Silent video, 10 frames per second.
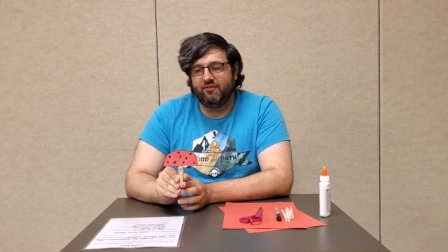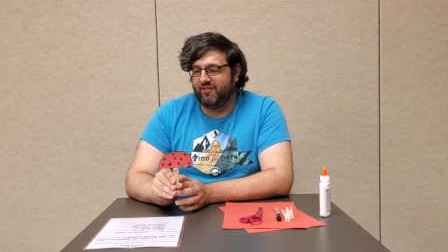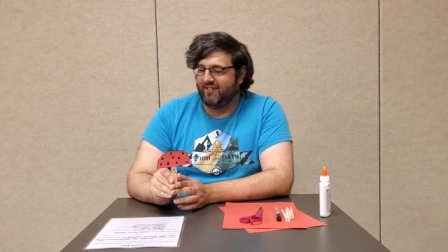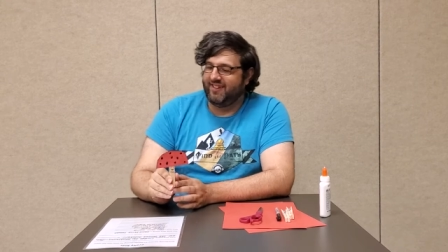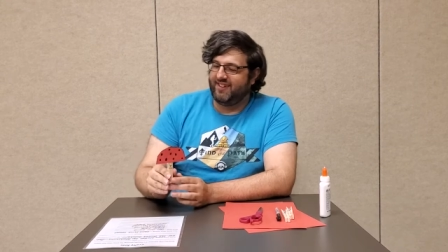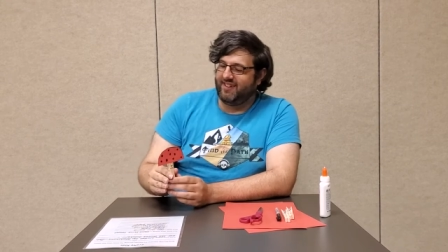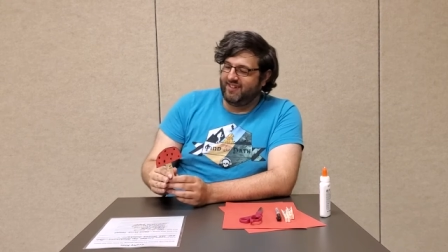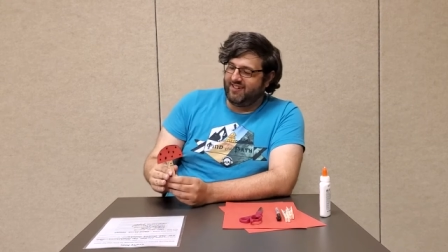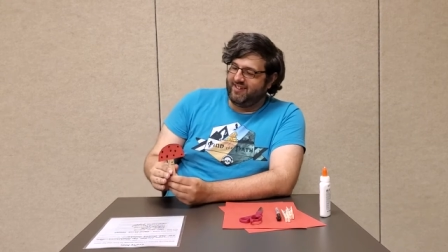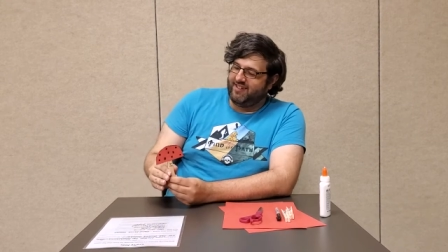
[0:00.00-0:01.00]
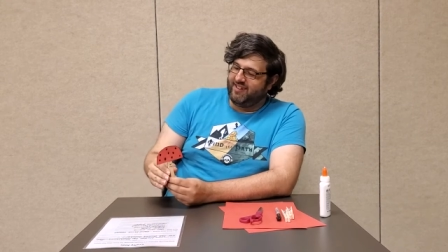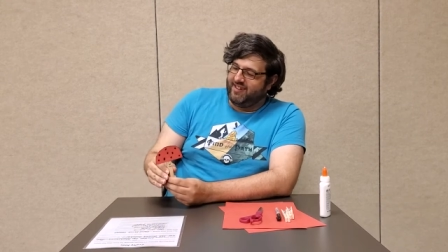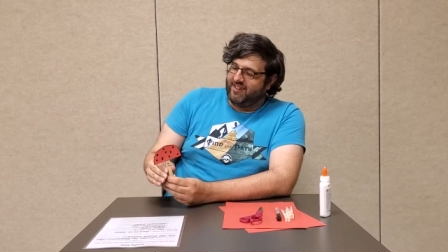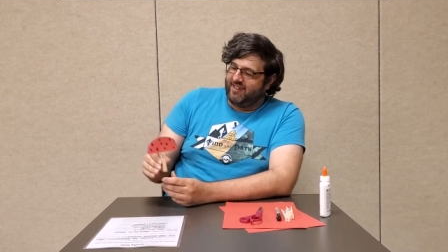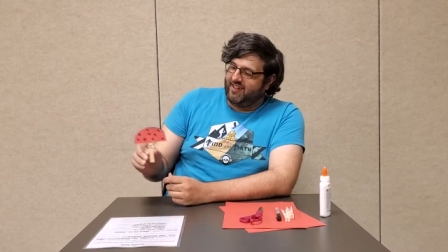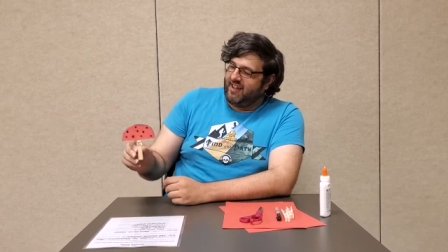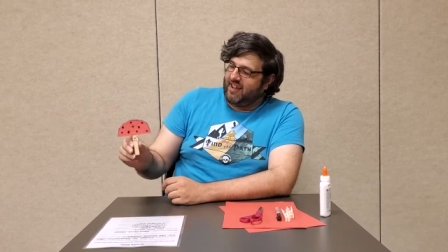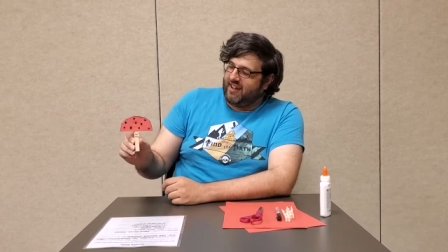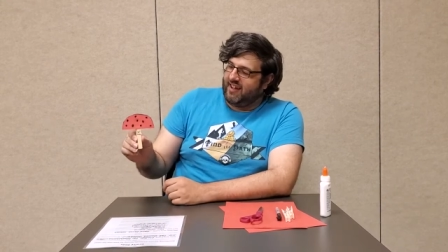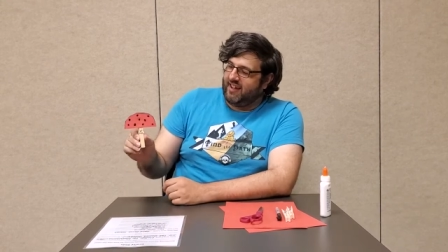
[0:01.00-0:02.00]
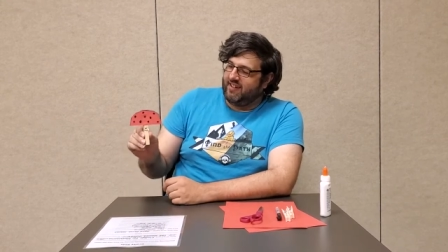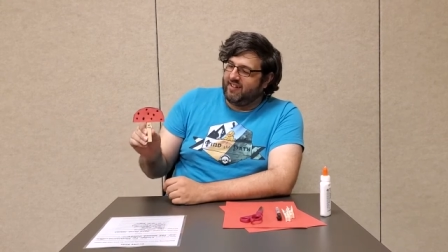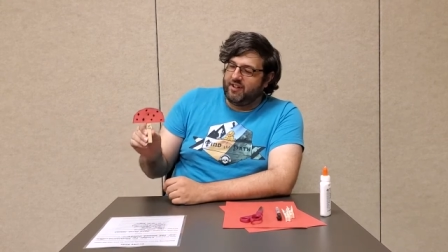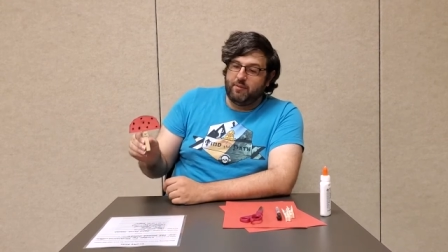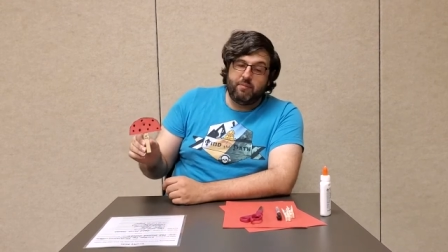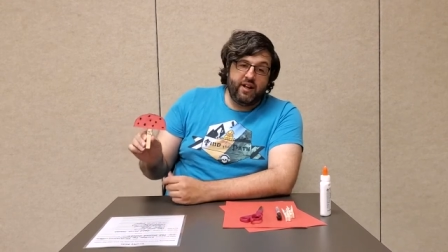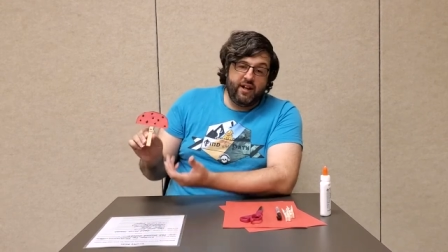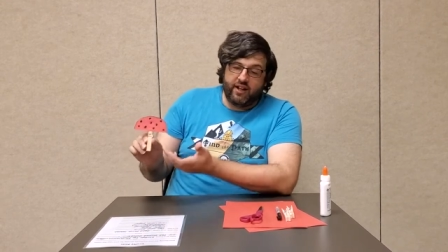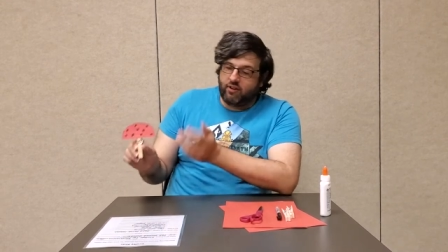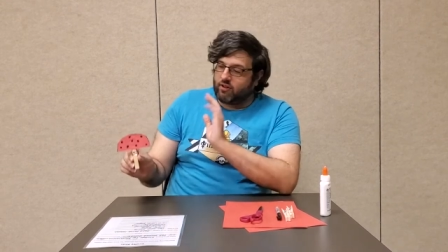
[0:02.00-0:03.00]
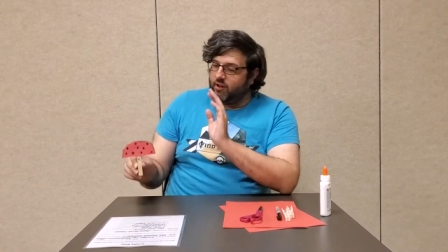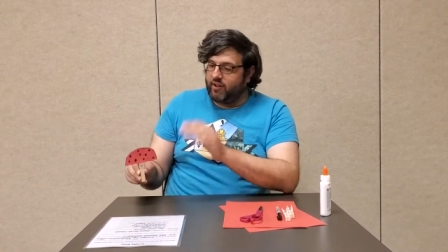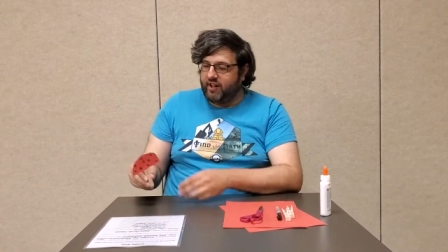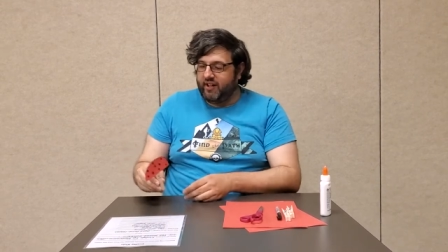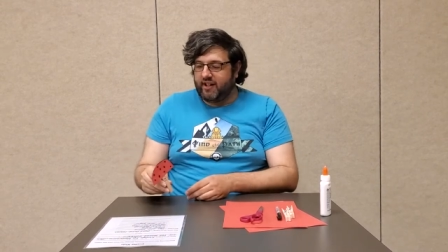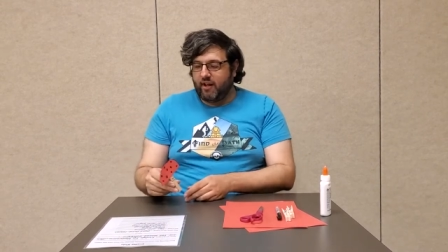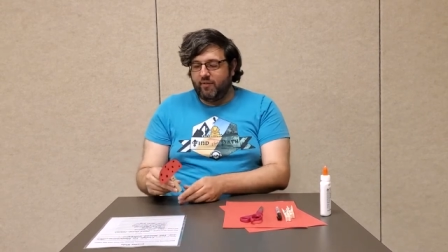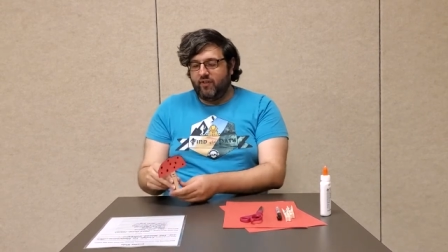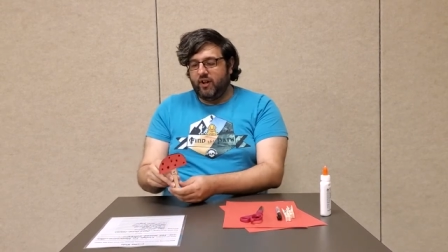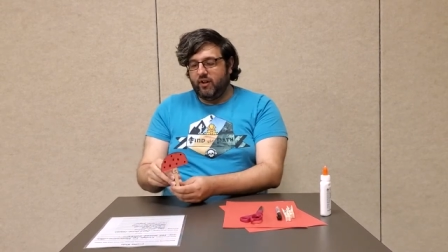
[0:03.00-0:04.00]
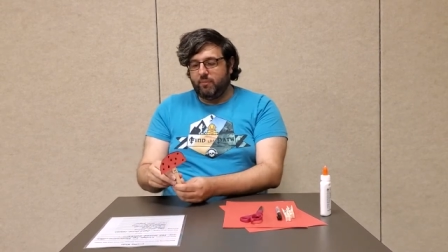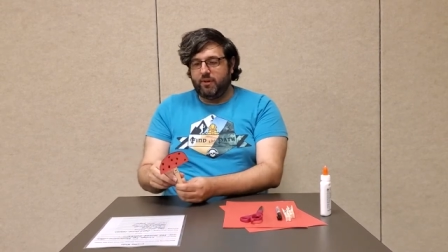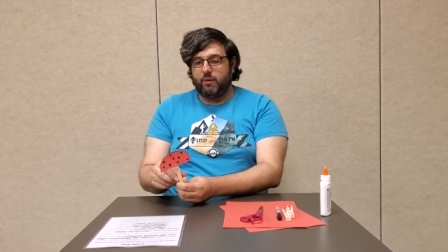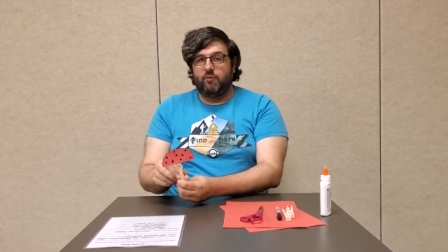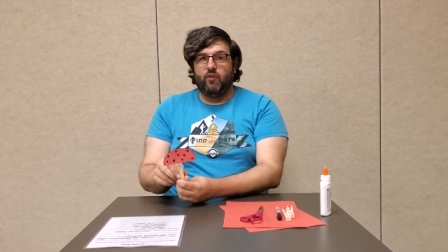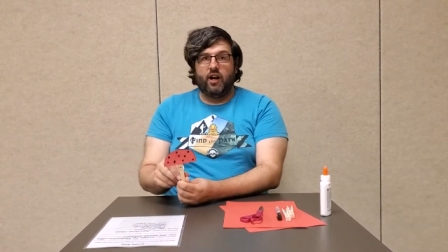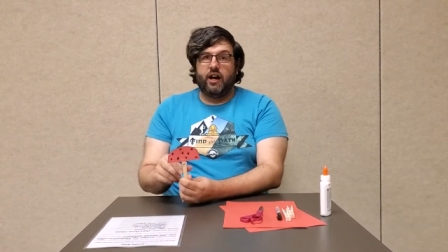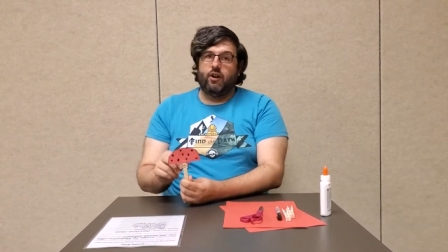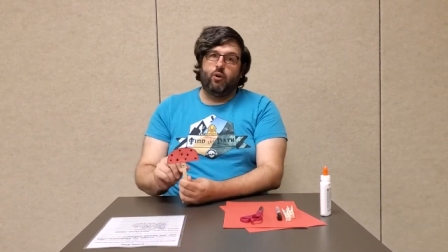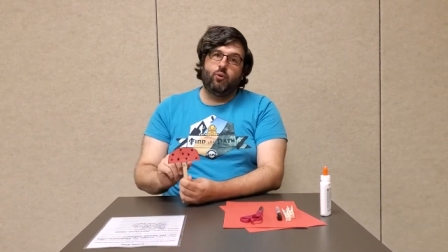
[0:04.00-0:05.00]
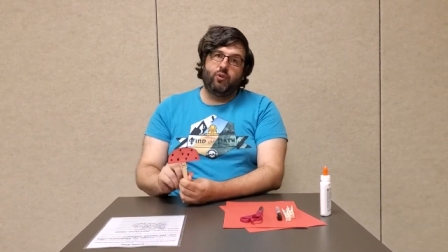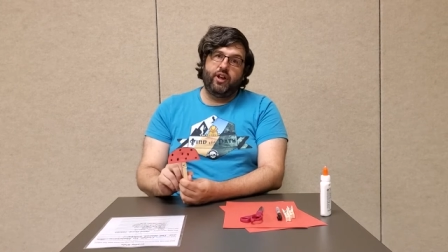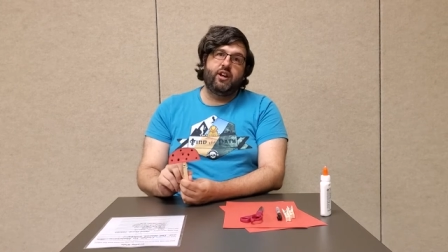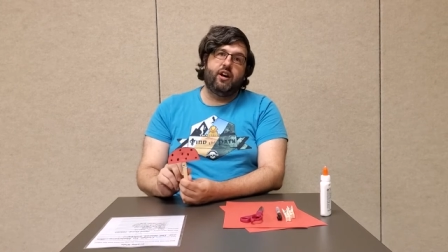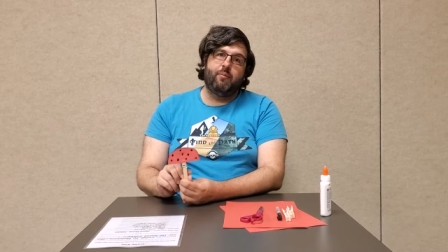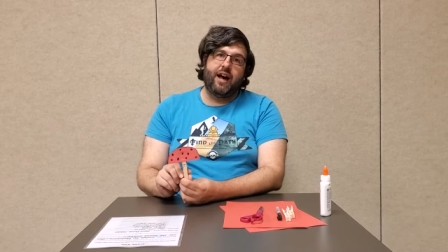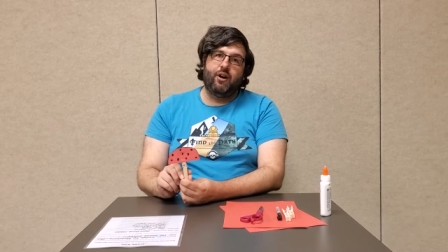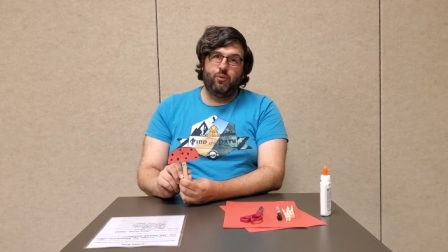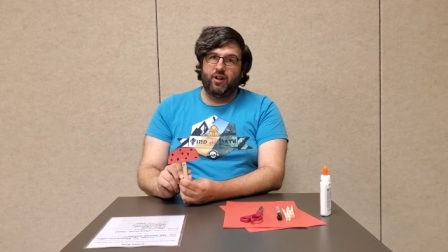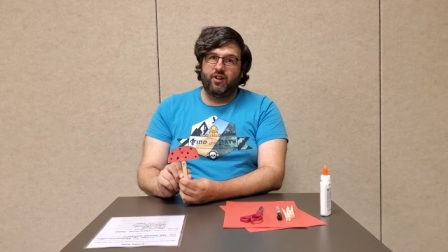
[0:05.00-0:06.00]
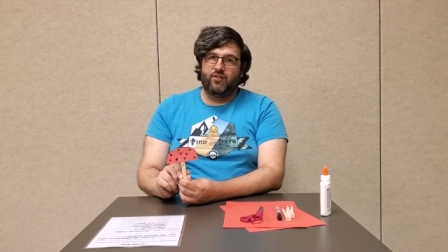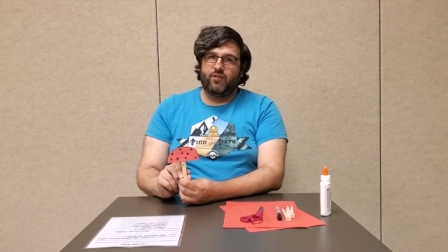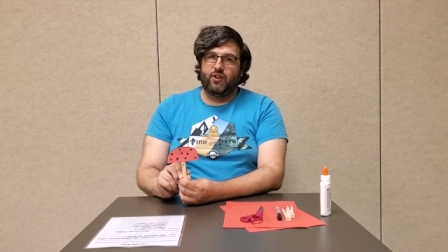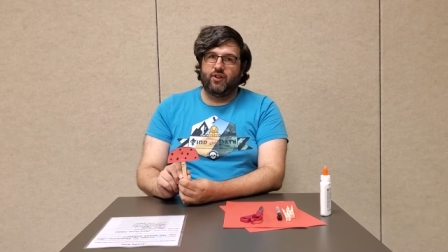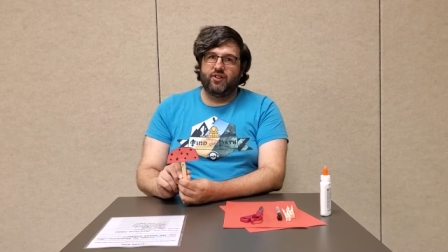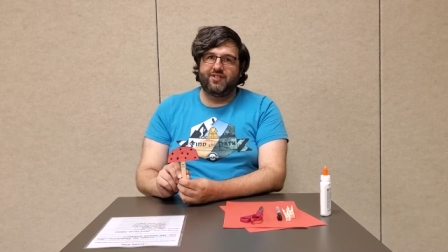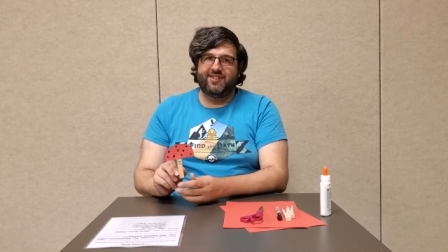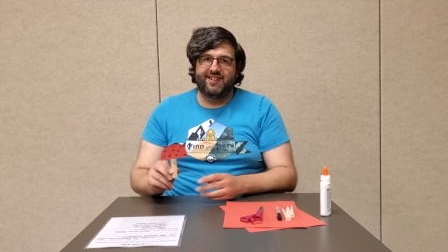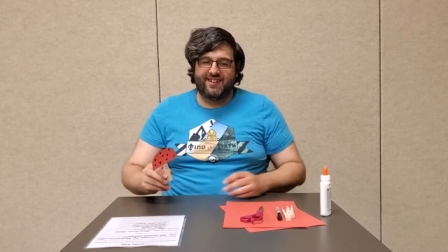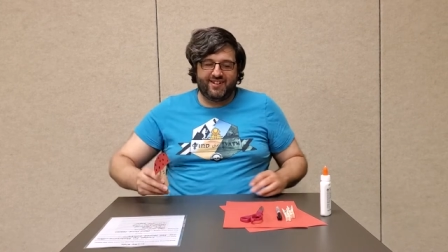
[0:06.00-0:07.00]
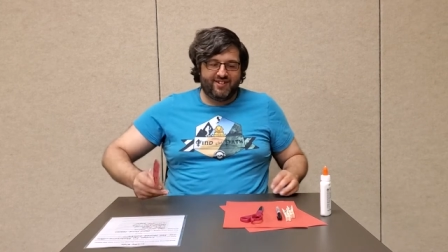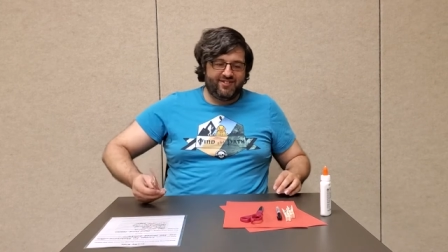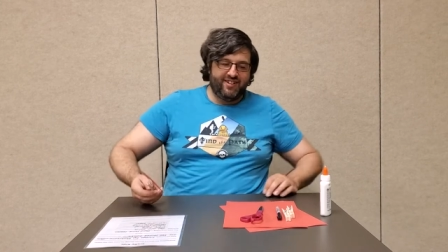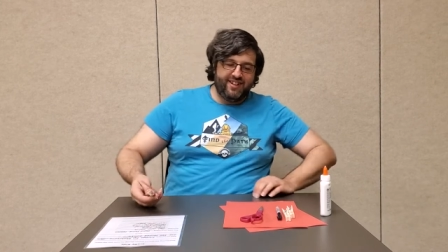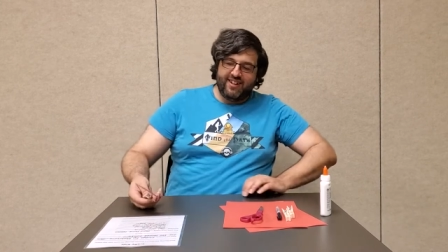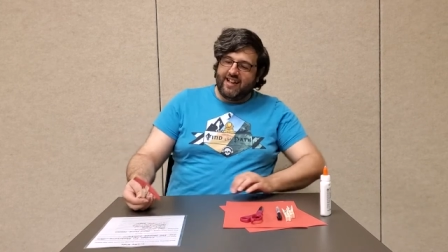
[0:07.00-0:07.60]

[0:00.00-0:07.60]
I had no idea. That's yeah. so cool. Many can grow at any time of year, but a lot only come out when it's fall. So, huh.